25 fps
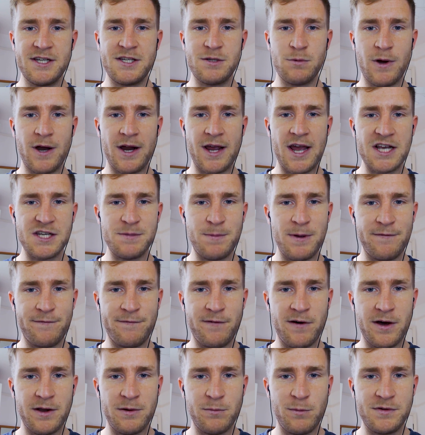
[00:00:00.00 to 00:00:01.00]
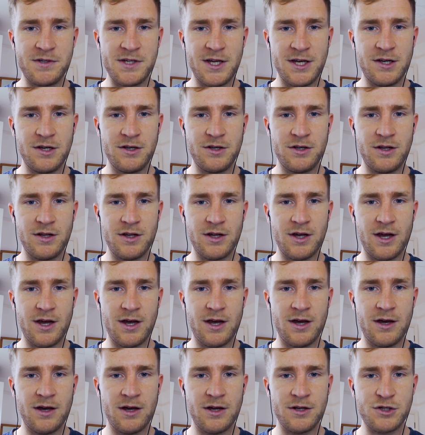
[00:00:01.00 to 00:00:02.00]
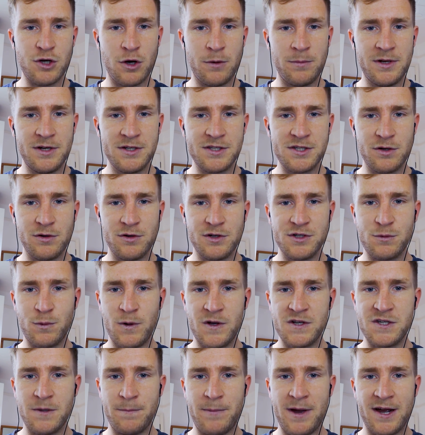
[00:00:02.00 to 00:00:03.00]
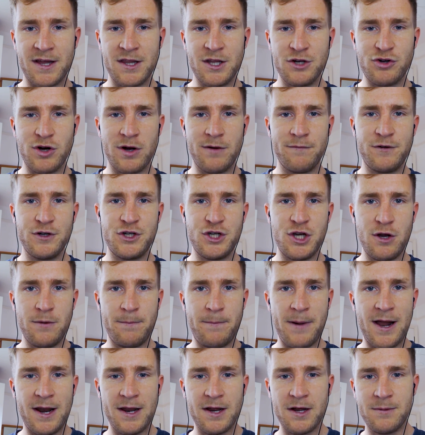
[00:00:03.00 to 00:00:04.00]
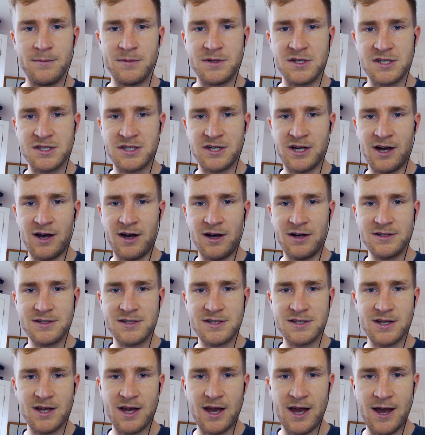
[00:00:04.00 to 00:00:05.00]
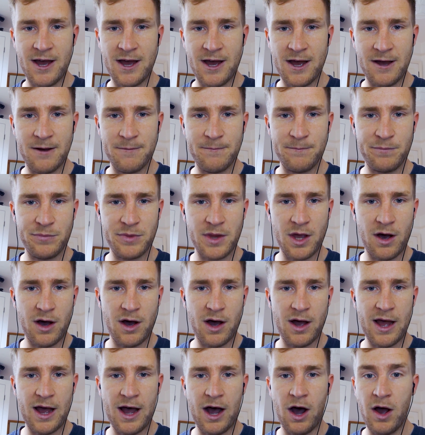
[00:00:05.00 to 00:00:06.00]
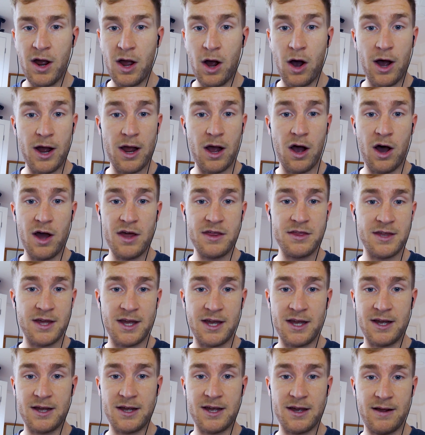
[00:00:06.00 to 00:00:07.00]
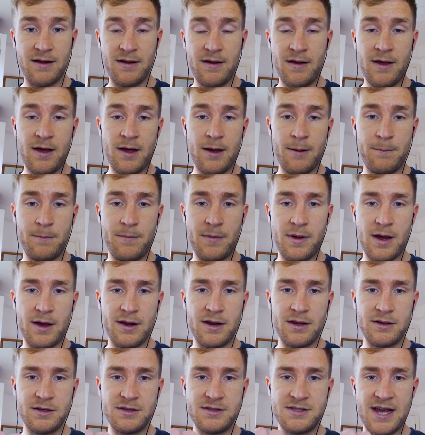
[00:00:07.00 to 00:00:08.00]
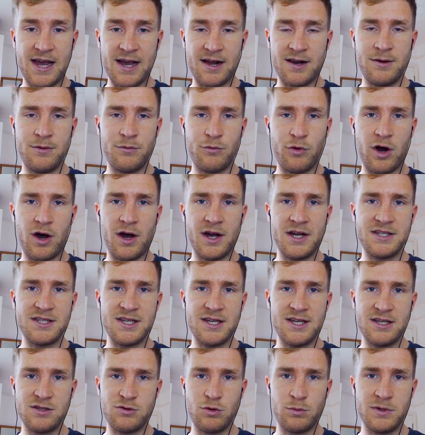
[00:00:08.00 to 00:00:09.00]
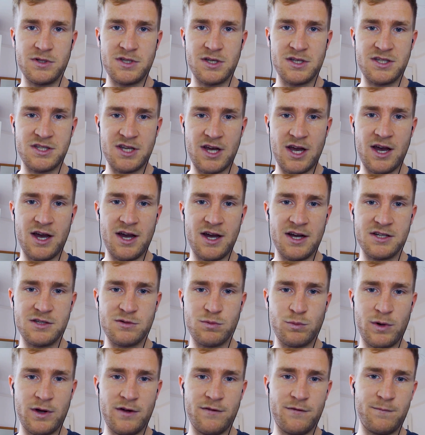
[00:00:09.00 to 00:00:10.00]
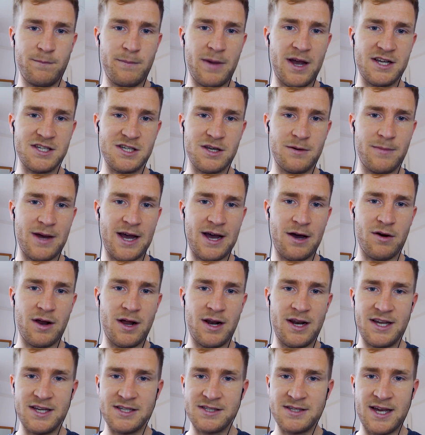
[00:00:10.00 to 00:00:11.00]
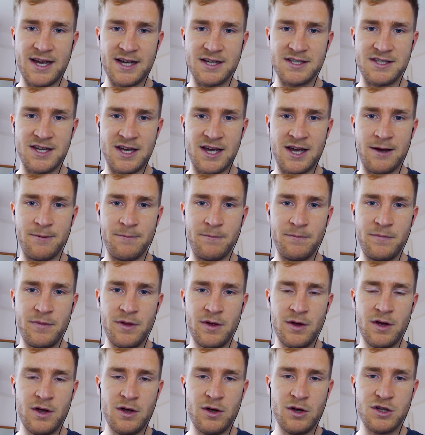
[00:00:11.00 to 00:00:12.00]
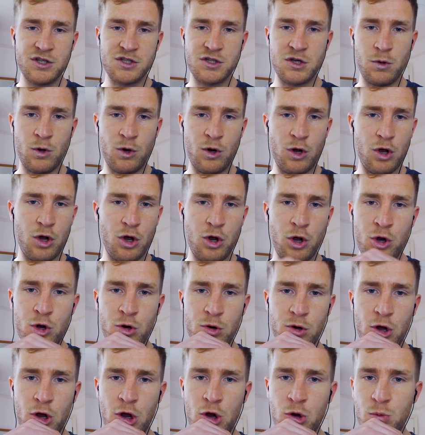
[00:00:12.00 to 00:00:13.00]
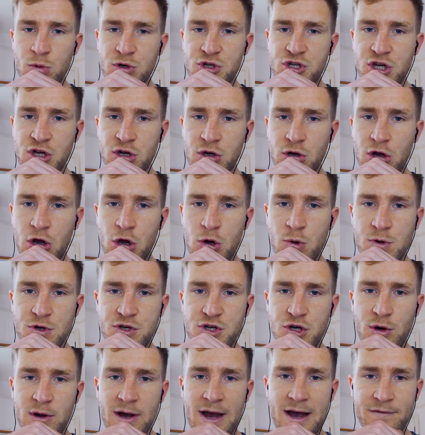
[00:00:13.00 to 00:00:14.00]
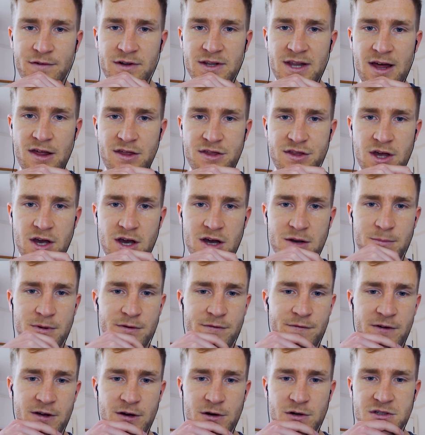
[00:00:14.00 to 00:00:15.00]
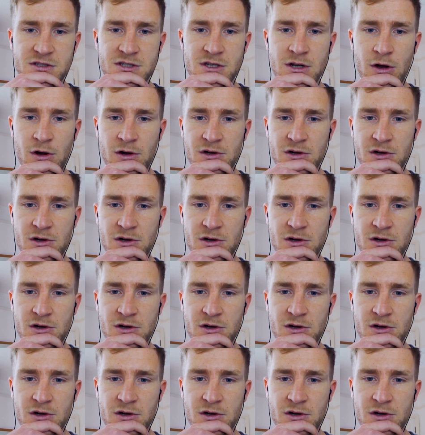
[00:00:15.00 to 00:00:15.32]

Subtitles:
This is where it gets a bit fun. We've seen Tomlinson on Twitter bang the drum for Jude Bellingham to start. I think Declan Rice is almost a cert with Mason Mount at least next to him. So who would you have in that third midfield